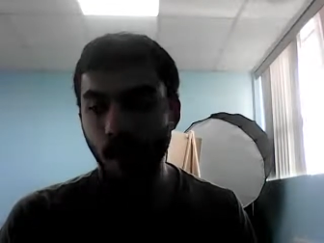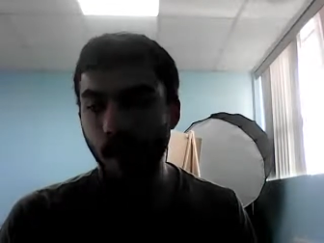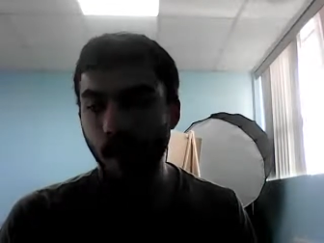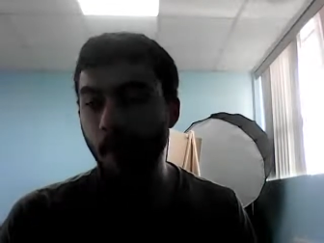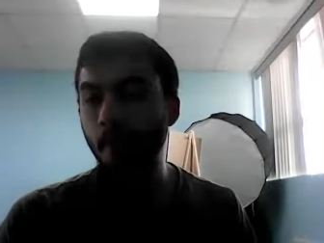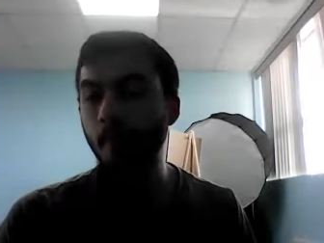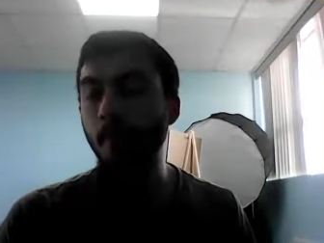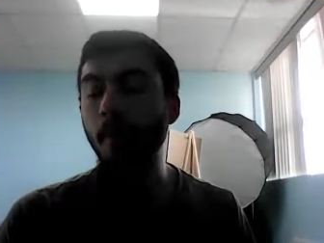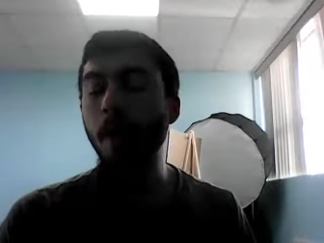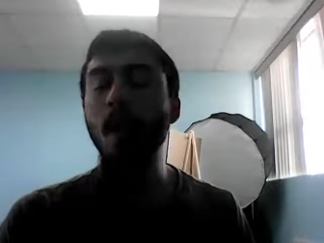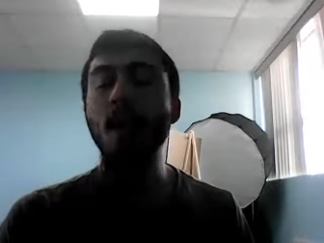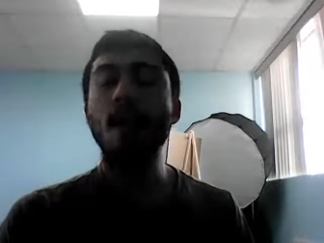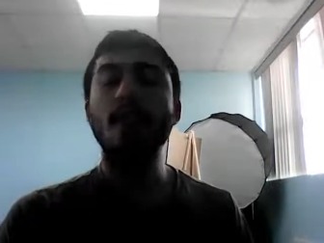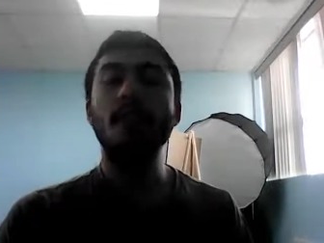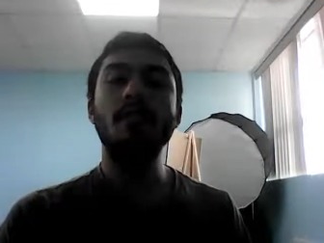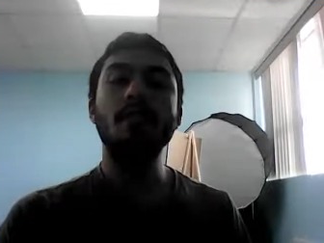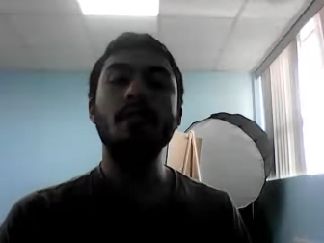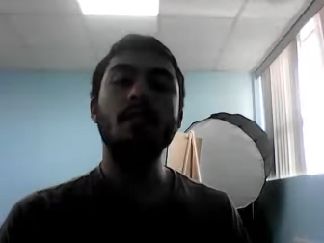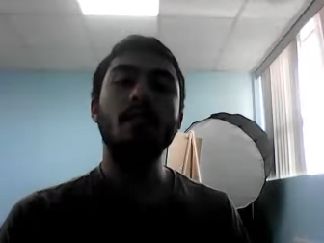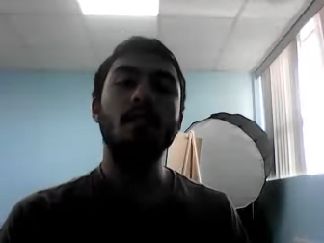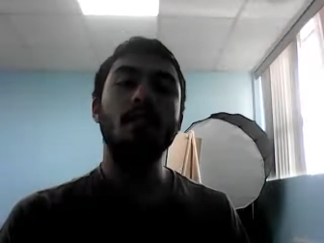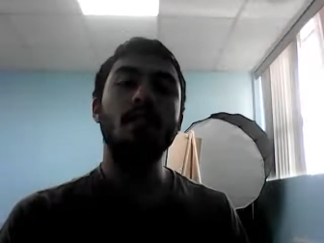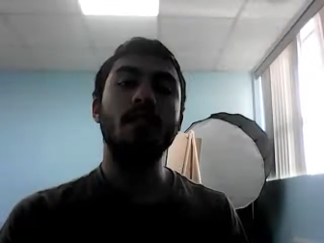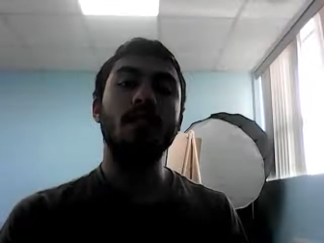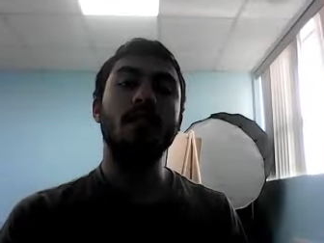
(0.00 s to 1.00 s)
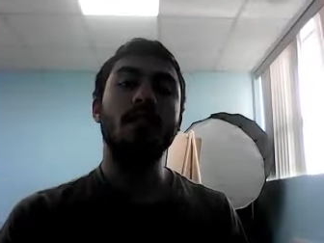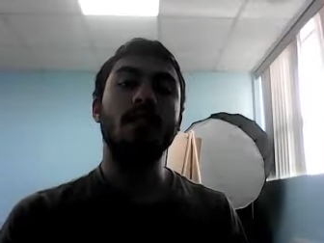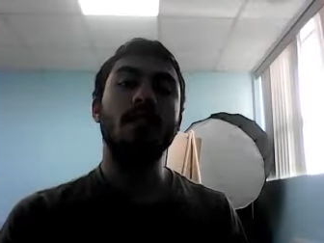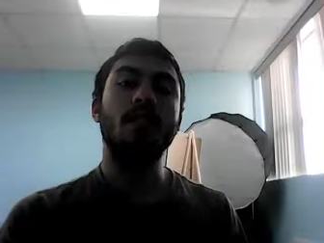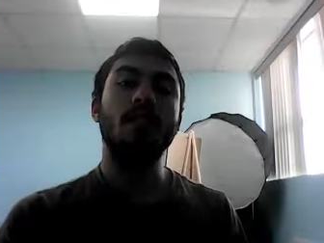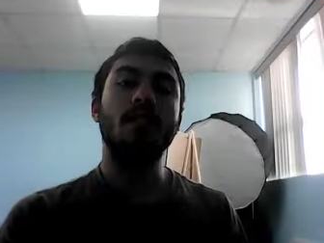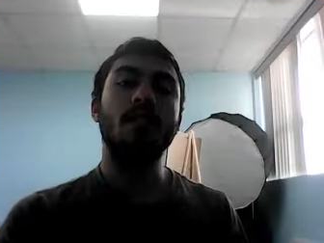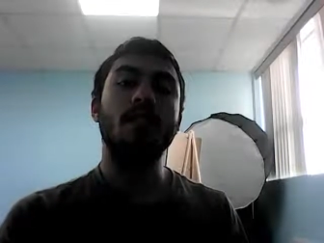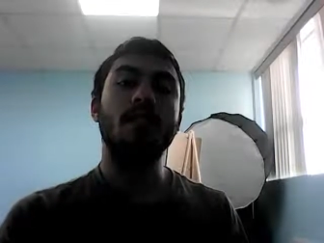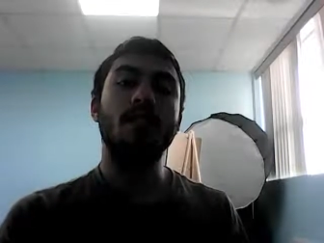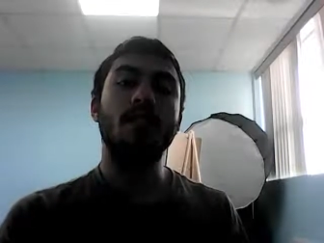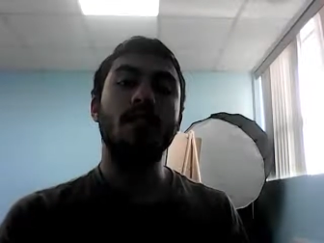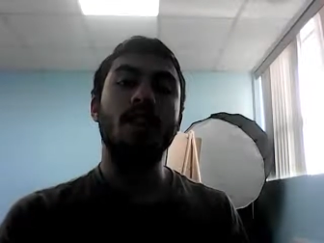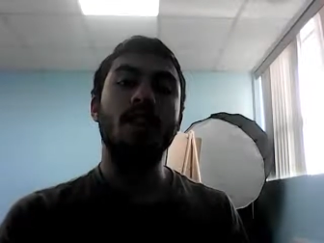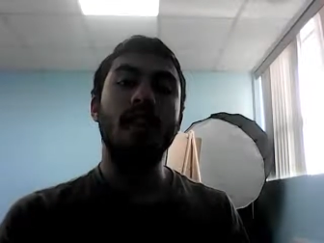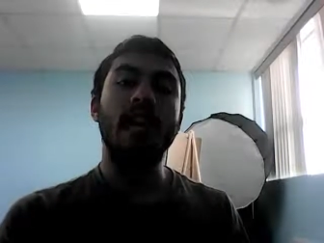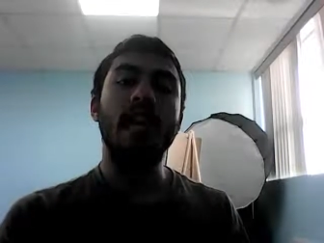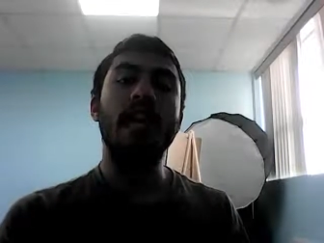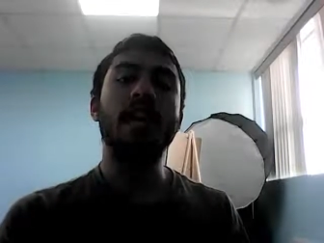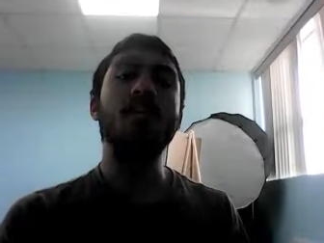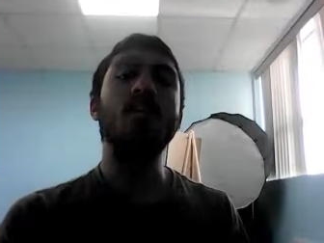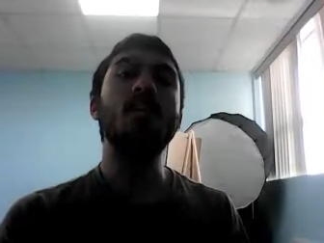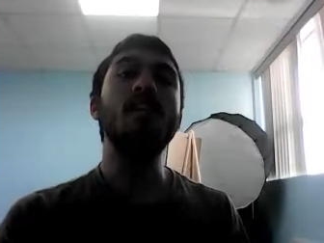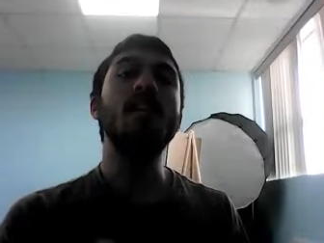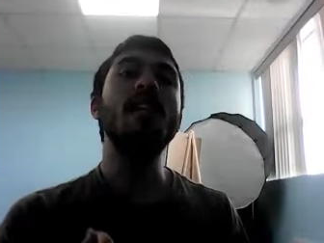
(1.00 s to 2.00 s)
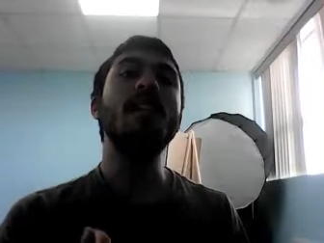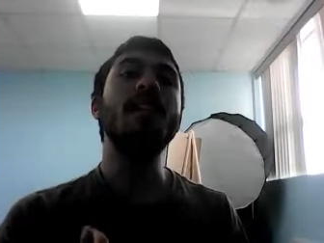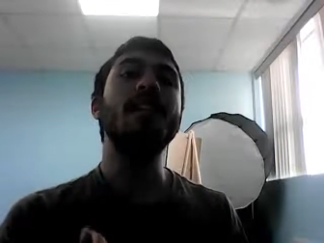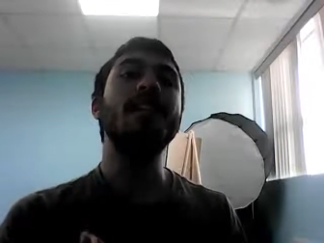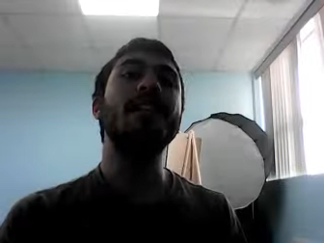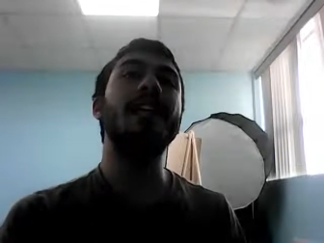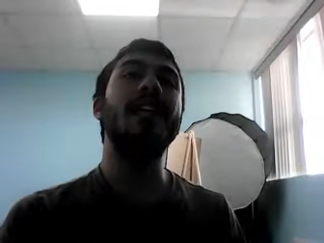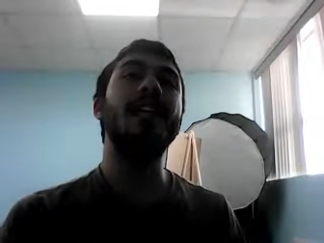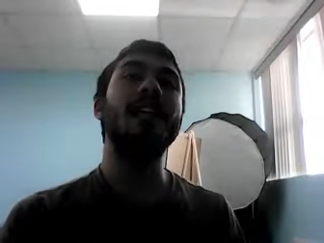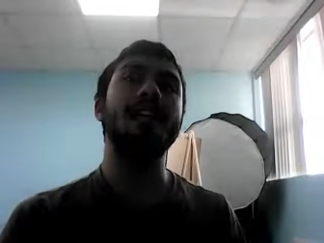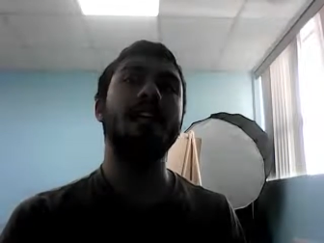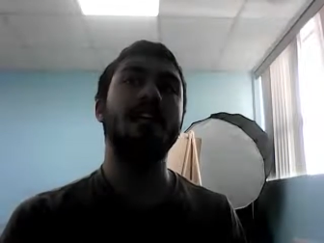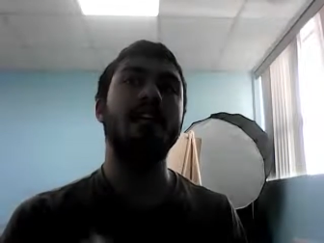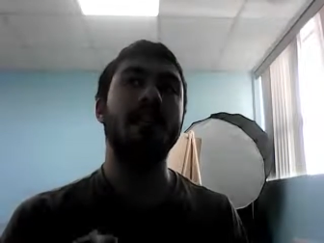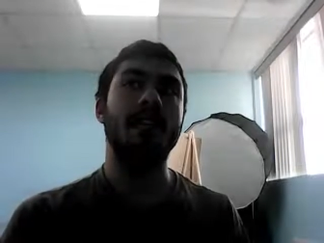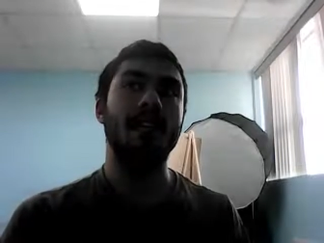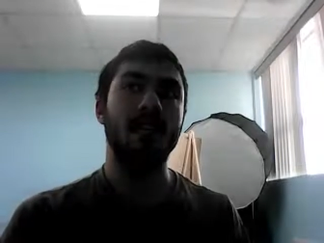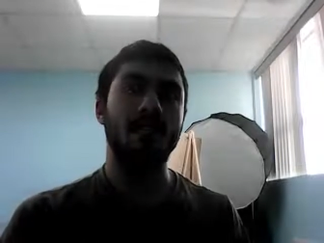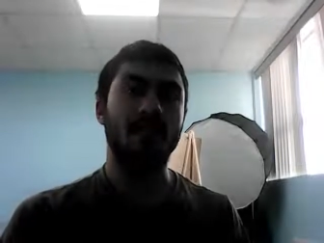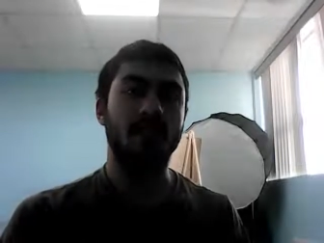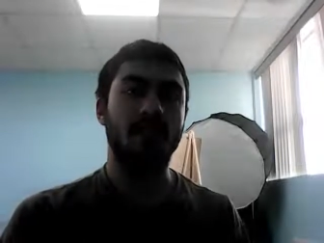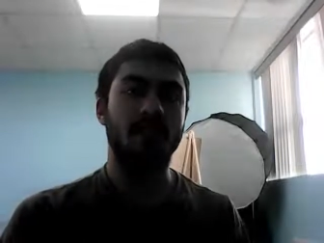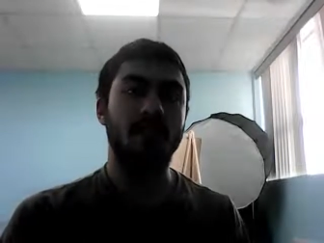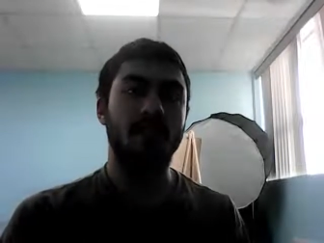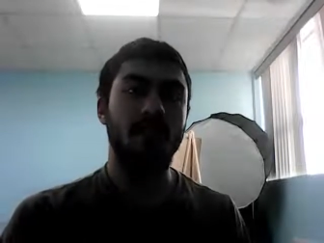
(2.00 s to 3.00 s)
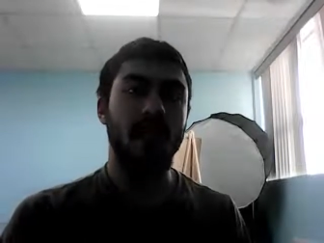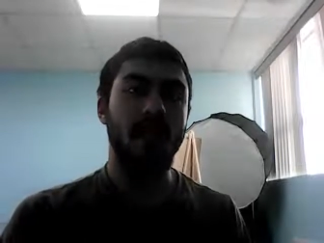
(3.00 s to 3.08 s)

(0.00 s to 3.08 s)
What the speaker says: but he really liked Zayd,